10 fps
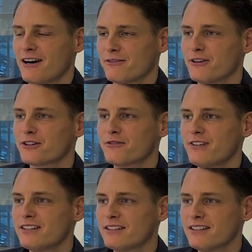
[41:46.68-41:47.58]
Our first
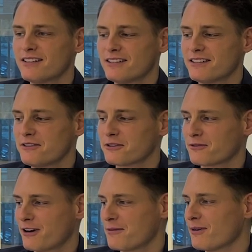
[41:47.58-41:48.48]
VC, she was
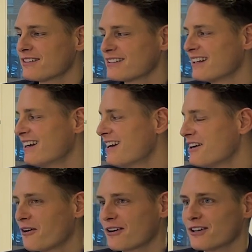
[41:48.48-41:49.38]
very much
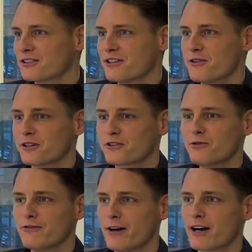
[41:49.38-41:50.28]
calling us, you're
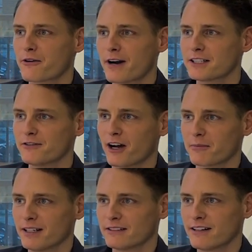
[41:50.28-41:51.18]
two very aggressive young
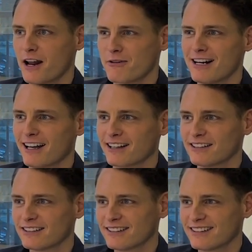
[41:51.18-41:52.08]
men, and we like
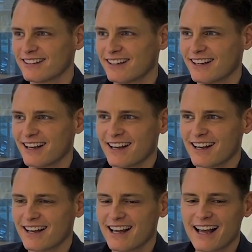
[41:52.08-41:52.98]
it.